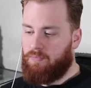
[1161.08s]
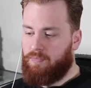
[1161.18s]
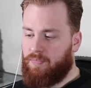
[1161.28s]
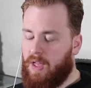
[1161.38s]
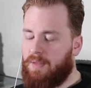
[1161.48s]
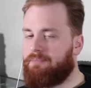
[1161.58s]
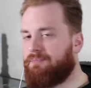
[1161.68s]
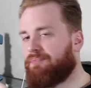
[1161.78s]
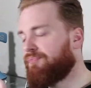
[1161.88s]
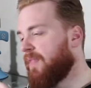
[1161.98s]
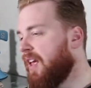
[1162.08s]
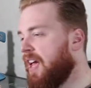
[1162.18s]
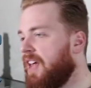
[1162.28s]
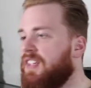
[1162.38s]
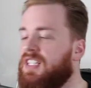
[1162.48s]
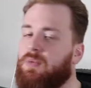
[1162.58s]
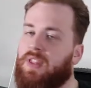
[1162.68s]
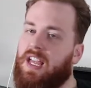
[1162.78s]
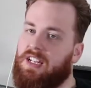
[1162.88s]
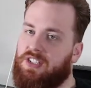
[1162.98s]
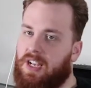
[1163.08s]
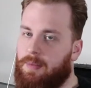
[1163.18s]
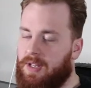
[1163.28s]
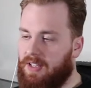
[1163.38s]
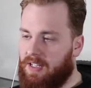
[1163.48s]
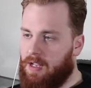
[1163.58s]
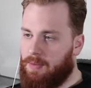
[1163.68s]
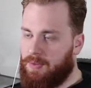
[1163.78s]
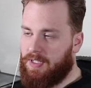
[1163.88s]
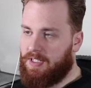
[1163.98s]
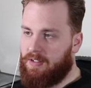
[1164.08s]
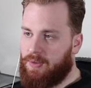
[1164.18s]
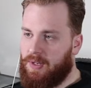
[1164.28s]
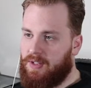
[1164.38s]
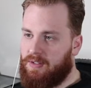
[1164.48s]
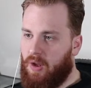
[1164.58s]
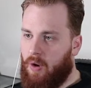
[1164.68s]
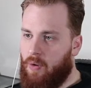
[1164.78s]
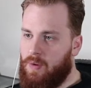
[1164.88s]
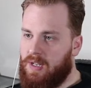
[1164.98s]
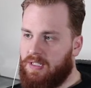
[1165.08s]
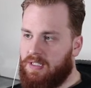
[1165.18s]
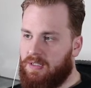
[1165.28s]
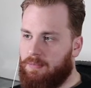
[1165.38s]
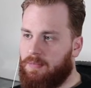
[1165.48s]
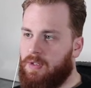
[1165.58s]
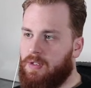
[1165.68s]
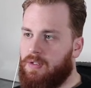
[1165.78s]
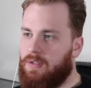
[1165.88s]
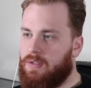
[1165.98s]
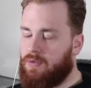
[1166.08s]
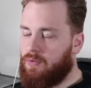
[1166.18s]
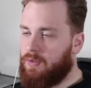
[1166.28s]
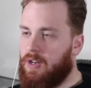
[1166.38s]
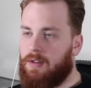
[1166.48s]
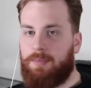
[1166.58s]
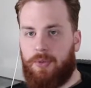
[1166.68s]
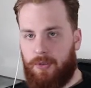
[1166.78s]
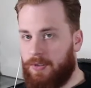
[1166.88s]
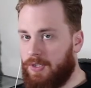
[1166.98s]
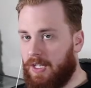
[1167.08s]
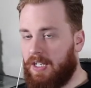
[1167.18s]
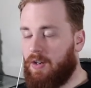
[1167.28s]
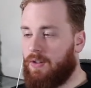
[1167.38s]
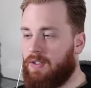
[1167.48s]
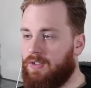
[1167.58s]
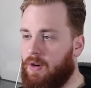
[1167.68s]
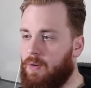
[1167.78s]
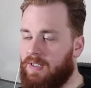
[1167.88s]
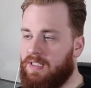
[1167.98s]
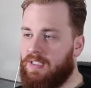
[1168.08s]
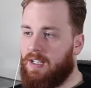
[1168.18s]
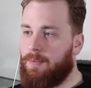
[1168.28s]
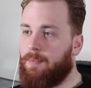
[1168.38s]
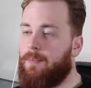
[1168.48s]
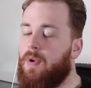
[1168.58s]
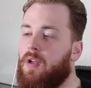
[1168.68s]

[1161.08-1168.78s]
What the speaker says: And this is with any job, I think, comes with the territory. There's always some schoolyard bullshit, or there's always some,